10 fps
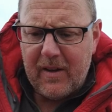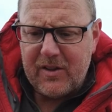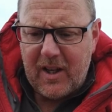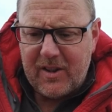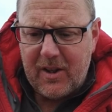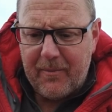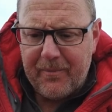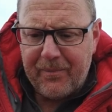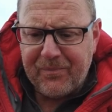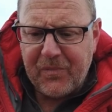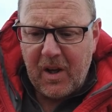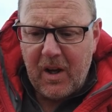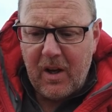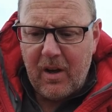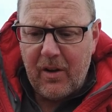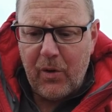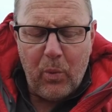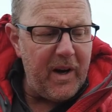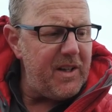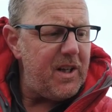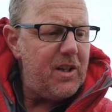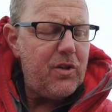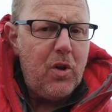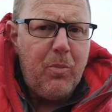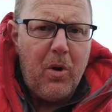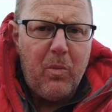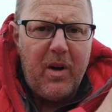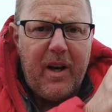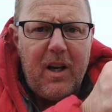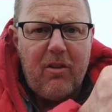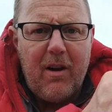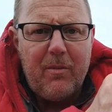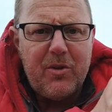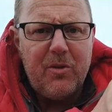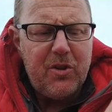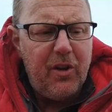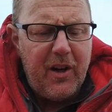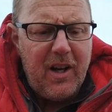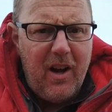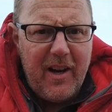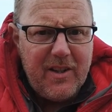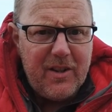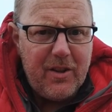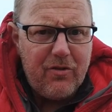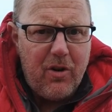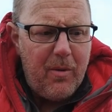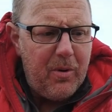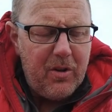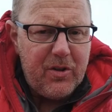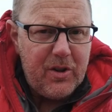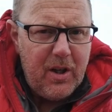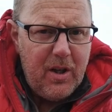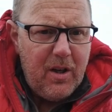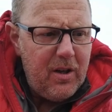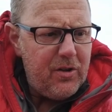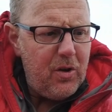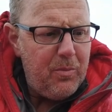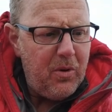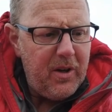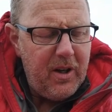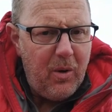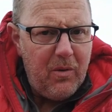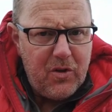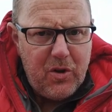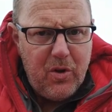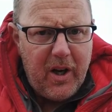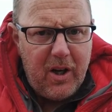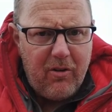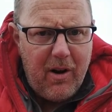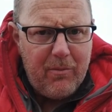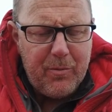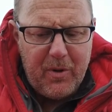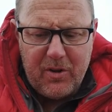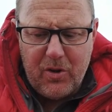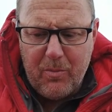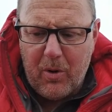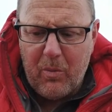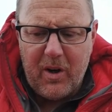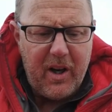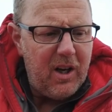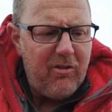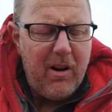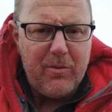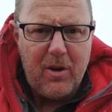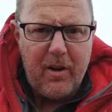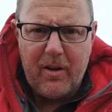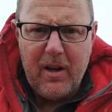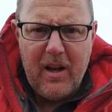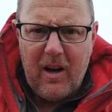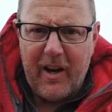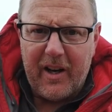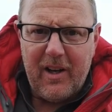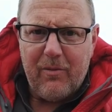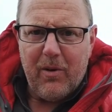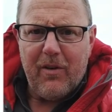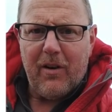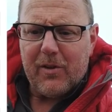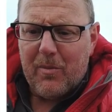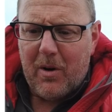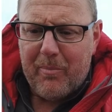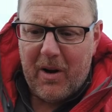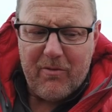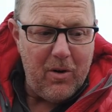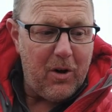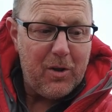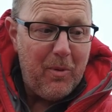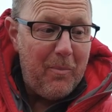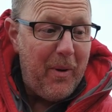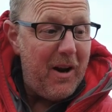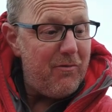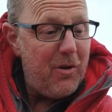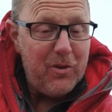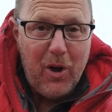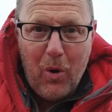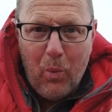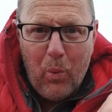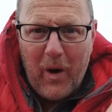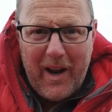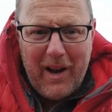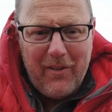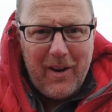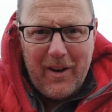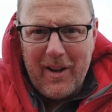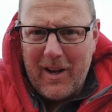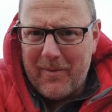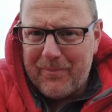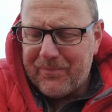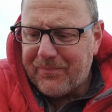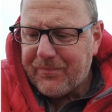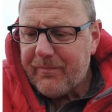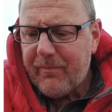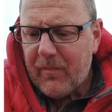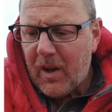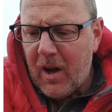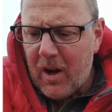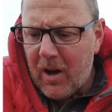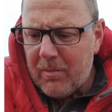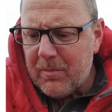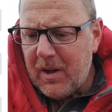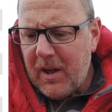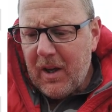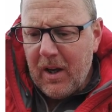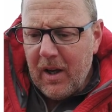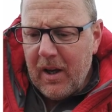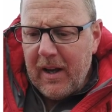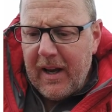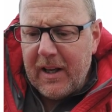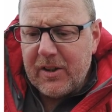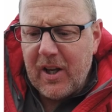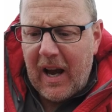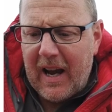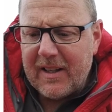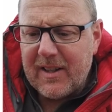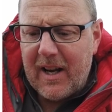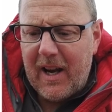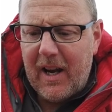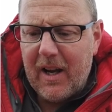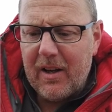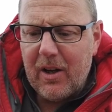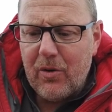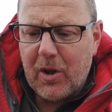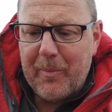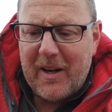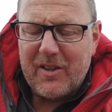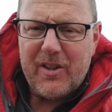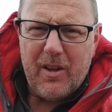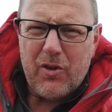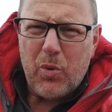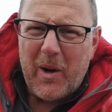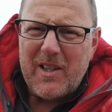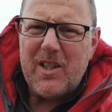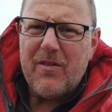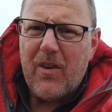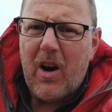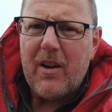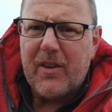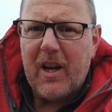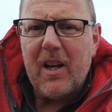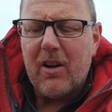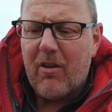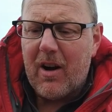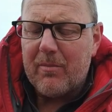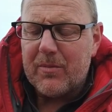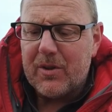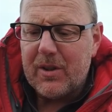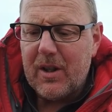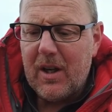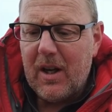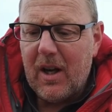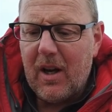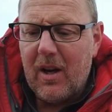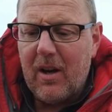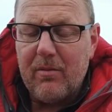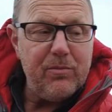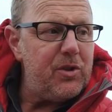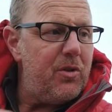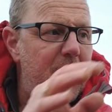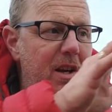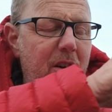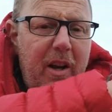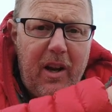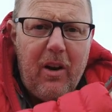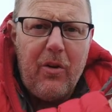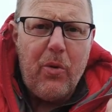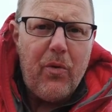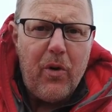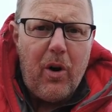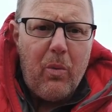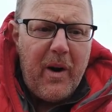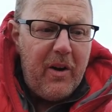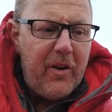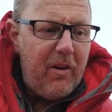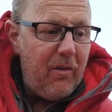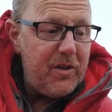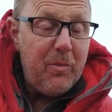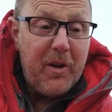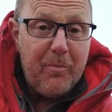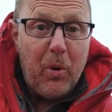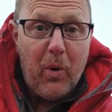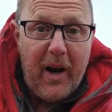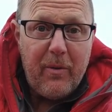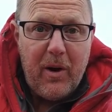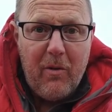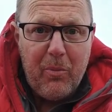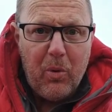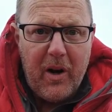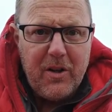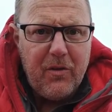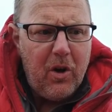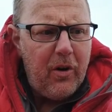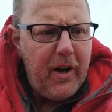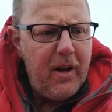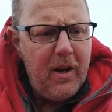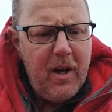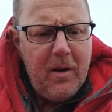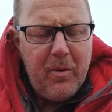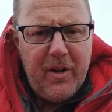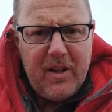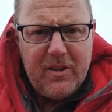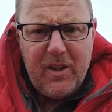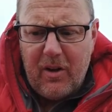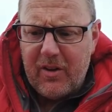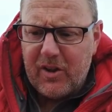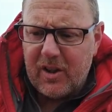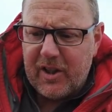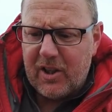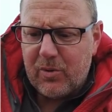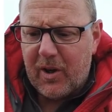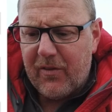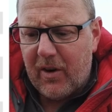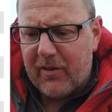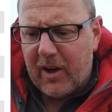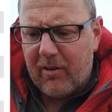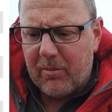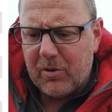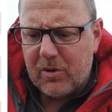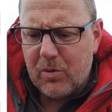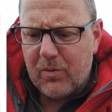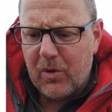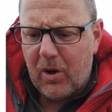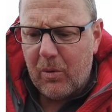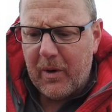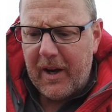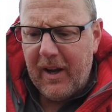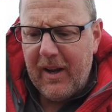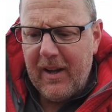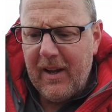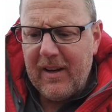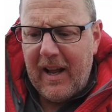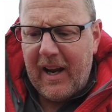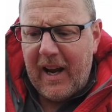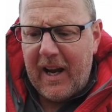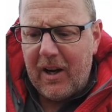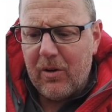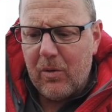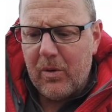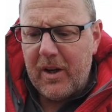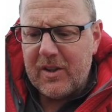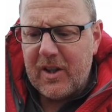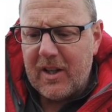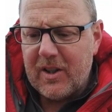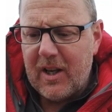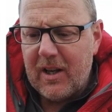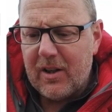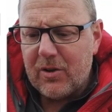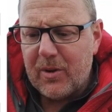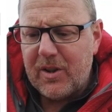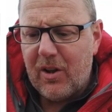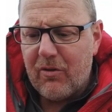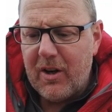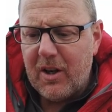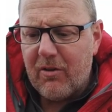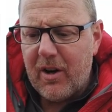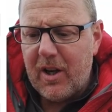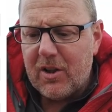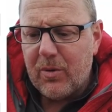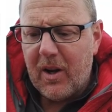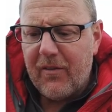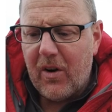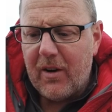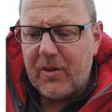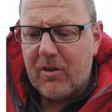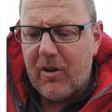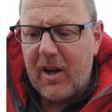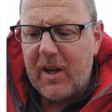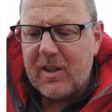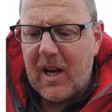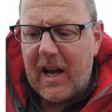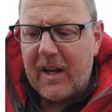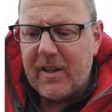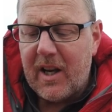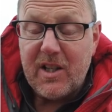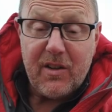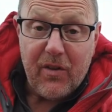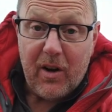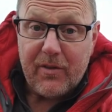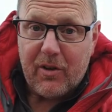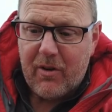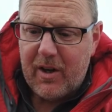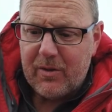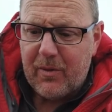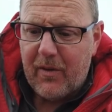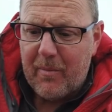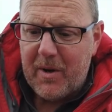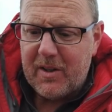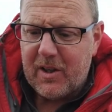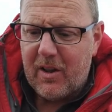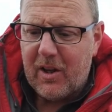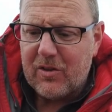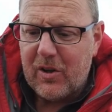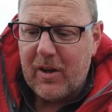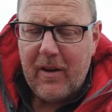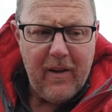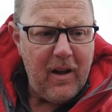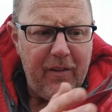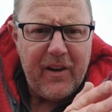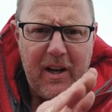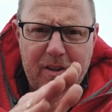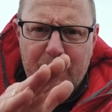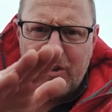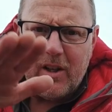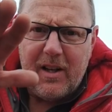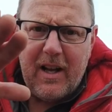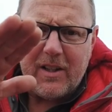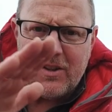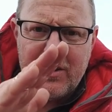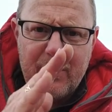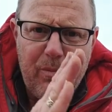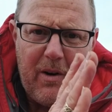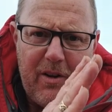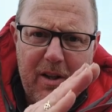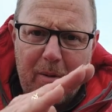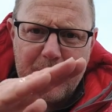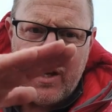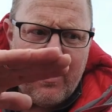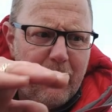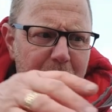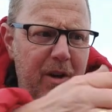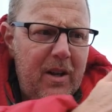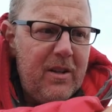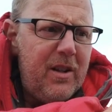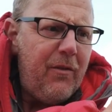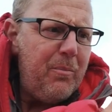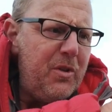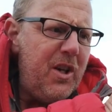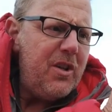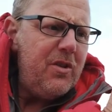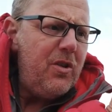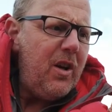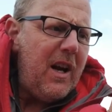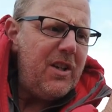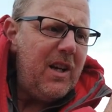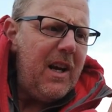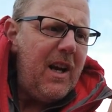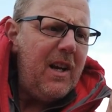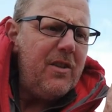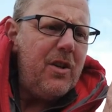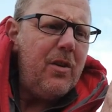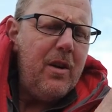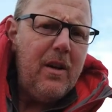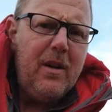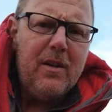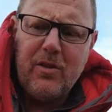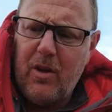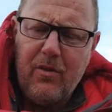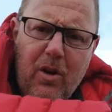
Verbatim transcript: setting. Uh, the weight is 2.1 kilograms, so it's not the lightest of tripods at 2. Point, you know over 2 kilograms, but 2.1 kilograms I I can live with after my Benro because my Benro's way heavier than that. Um, it has a load capacity of 25 kilograms. Um, so yeah, you can add an awful lot of weight on here. Obviously with the ball head, whatever ball head you've got on here, but there's you know it's going to take 25 kilograms. It's an awful lot of weight leg angle it says here 23 degrees 25 degrees and 85 degrees if that means anything to you i think that's obviously the legs where it comes out on different positions you can actually get it into so you've